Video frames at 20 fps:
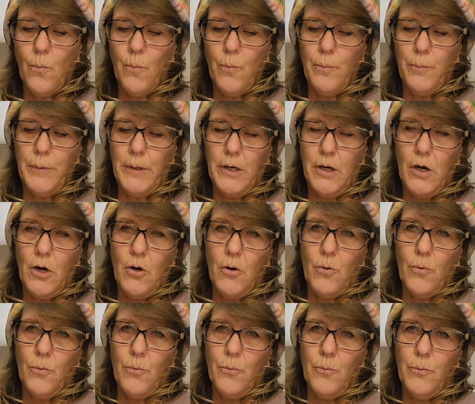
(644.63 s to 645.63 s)
you
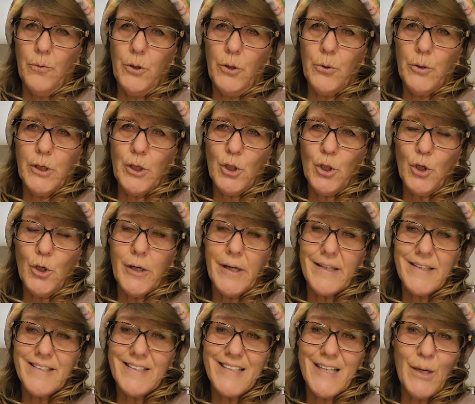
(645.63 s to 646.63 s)
know, you can look
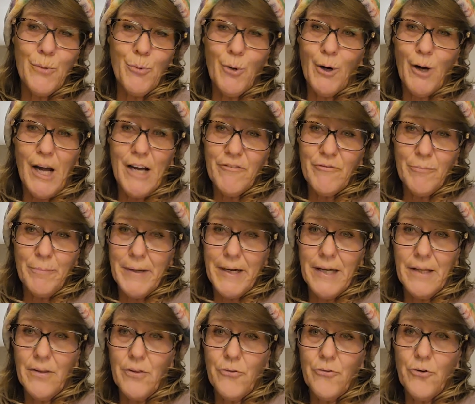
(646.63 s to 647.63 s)
and see where I've
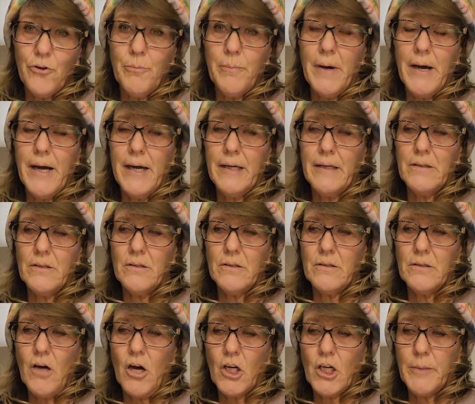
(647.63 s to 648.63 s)
been through my
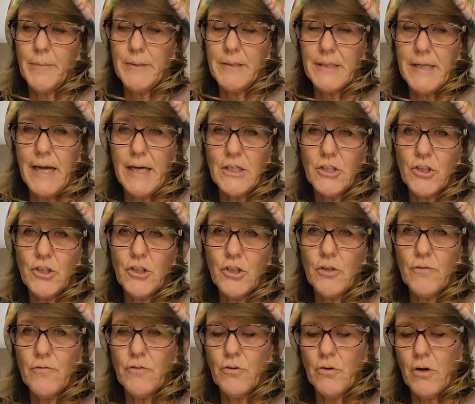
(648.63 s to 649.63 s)
documentation
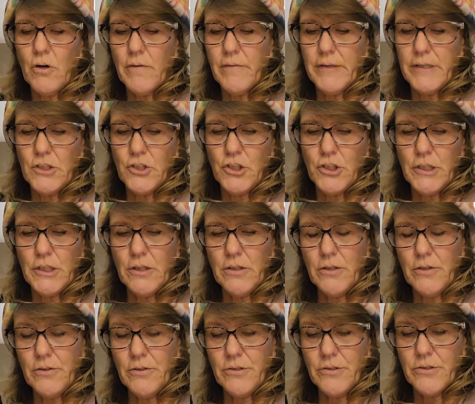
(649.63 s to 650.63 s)
over all these
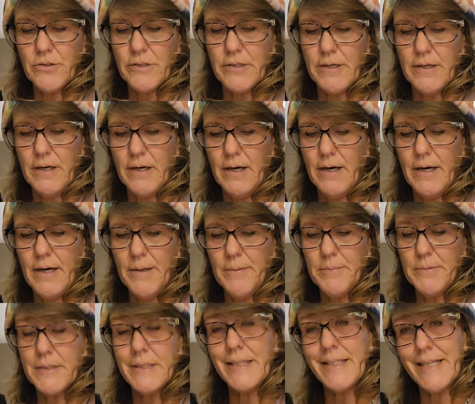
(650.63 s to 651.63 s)
years.
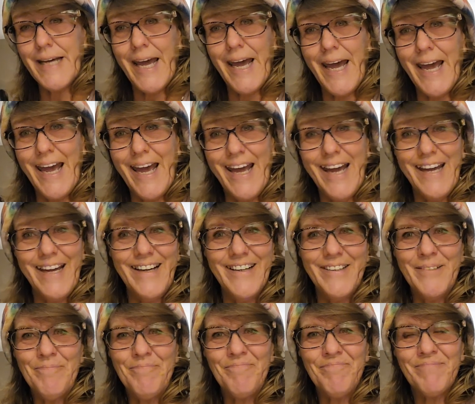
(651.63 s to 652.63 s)
Today,
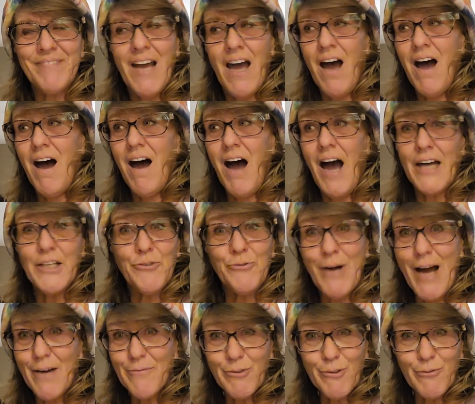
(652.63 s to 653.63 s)
I
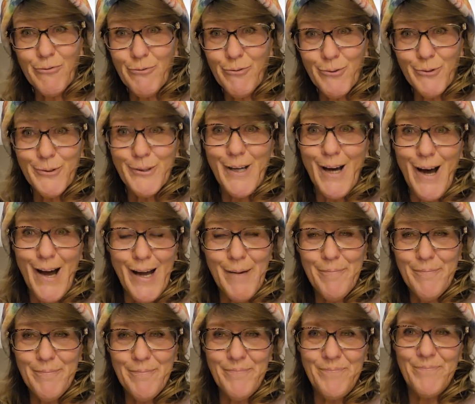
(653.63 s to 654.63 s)
travel full
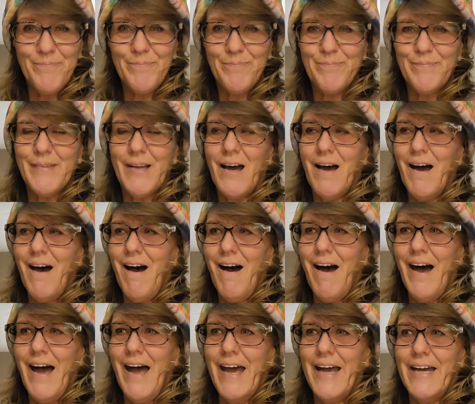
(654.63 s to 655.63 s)
time.
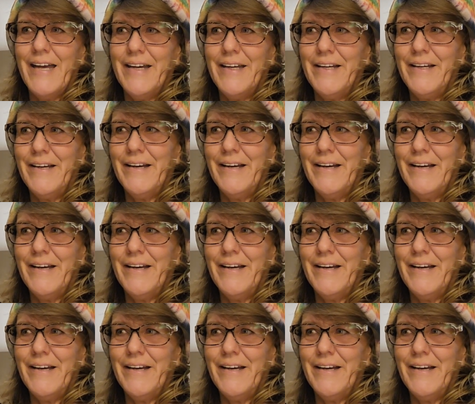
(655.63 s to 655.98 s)
I